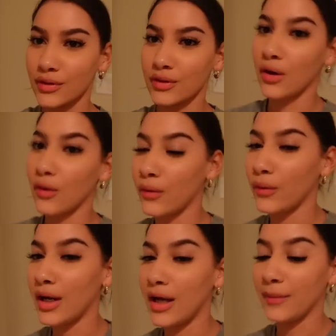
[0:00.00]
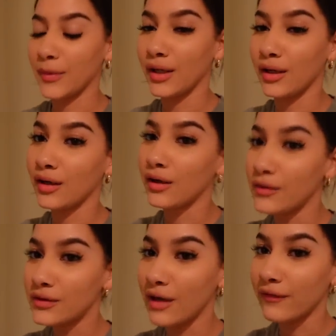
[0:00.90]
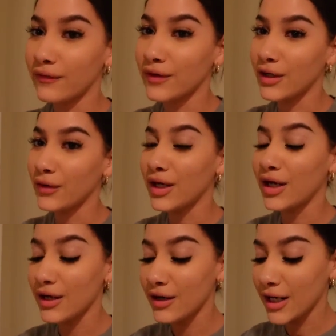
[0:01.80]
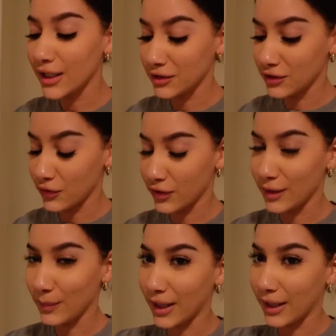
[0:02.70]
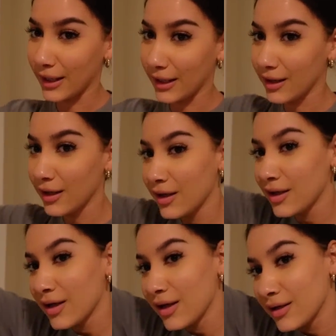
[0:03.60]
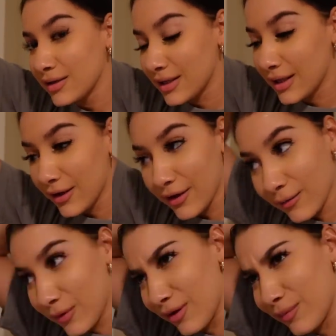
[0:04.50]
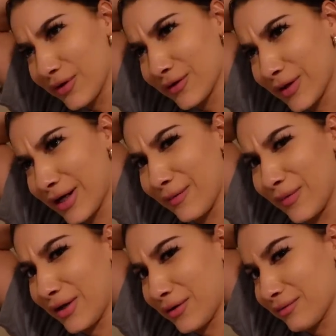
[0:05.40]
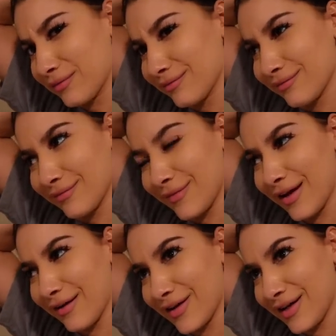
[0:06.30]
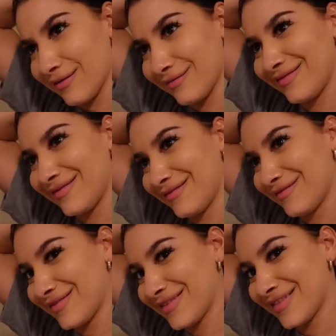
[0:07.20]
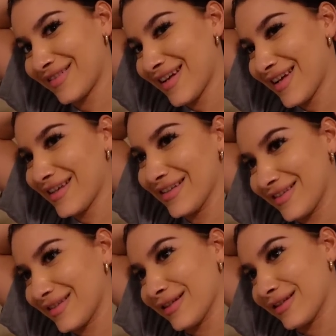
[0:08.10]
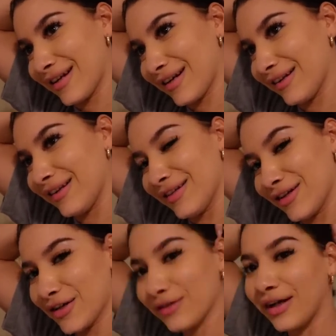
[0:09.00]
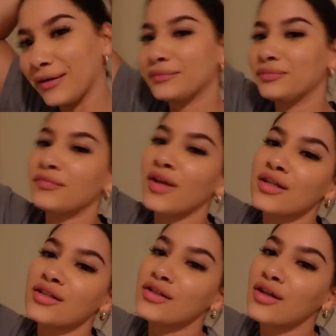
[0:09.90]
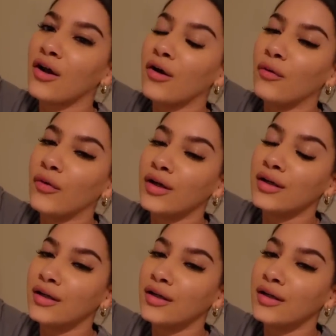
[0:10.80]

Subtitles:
So I'm gonna close off the video here. Enjoy my dinner. Well, post-workout meal. Yeah, right? This is technically dinner, right? So